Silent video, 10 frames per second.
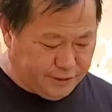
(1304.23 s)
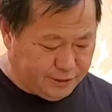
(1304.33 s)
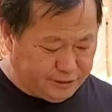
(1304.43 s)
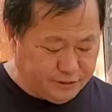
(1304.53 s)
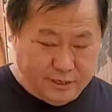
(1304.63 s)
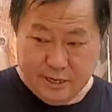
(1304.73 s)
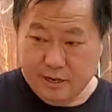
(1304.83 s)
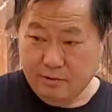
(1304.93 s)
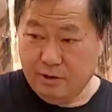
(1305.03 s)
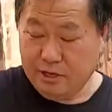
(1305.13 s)
dish,
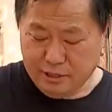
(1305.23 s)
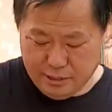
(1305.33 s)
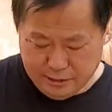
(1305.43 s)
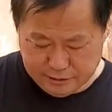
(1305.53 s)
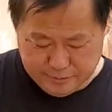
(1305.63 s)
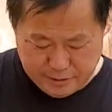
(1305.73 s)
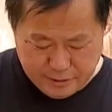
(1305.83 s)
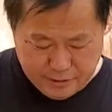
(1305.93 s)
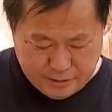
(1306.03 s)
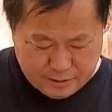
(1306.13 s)
while the other dish is being
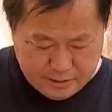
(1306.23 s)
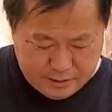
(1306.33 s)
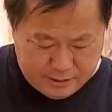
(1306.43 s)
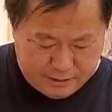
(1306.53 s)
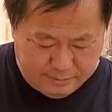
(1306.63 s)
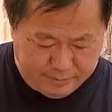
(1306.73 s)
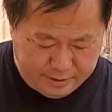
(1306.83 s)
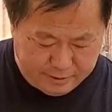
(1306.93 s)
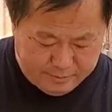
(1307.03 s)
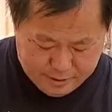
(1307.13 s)
cooked,
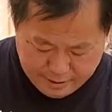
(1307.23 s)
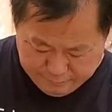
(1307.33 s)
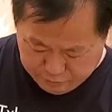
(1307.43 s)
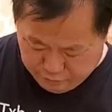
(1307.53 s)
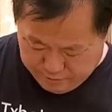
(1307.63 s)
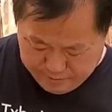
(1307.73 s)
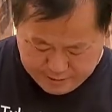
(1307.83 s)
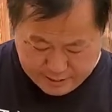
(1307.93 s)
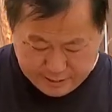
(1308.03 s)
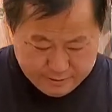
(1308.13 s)
other marinate for 20
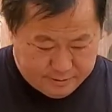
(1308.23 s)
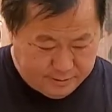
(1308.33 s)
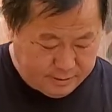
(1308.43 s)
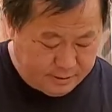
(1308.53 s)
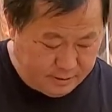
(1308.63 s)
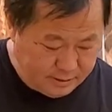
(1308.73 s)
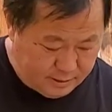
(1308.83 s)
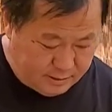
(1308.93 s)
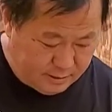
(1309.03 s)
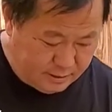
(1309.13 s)
minutes now.
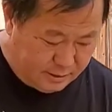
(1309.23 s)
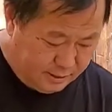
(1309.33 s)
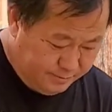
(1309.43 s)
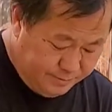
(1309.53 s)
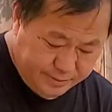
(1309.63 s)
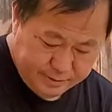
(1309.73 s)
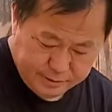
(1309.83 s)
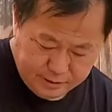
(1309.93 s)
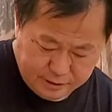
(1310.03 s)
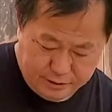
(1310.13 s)
I'm gonna
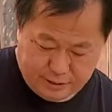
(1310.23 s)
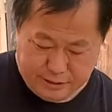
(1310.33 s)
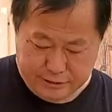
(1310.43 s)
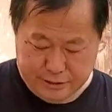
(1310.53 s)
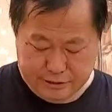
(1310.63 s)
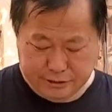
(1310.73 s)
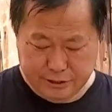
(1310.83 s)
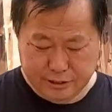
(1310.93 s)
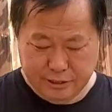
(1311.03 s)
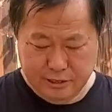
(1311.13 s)
start cooking this dish
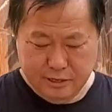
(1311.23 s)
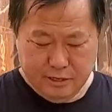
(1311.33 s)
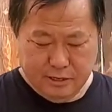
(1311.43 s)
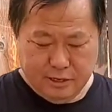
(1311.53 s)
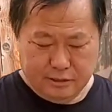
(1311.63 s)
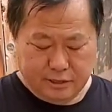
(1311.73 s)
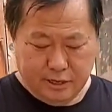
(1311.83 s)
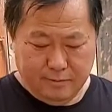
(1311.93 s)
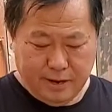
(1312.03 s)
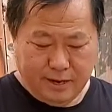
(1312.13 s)
here. As you can
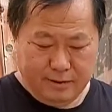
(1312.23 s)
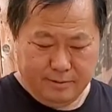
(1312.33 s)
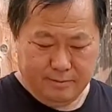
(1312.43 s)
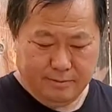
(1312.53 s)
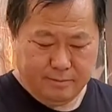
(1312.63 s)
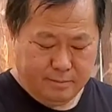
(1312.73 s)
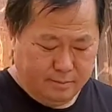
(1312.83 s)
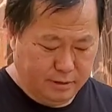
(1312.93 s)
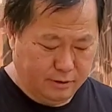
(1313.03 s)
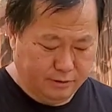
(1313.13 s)
see, my
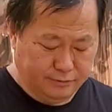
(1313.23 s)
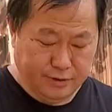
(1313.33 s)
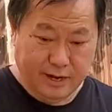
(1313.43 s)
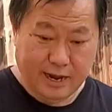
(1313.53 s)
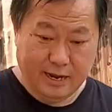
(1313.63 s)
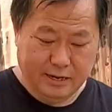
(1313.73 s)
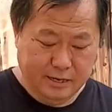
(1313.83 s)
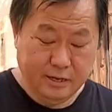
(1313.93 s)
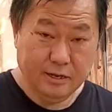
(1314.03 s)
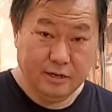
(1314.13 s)
grill is very hot.
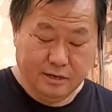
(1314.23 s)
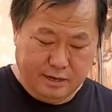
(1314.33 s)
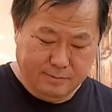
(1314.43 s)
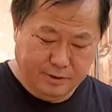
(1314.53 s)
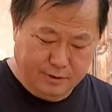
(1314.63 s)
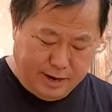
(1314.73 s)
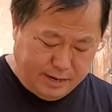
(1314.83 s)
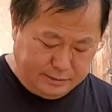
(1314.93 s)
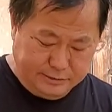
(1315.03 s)
Lemongrass,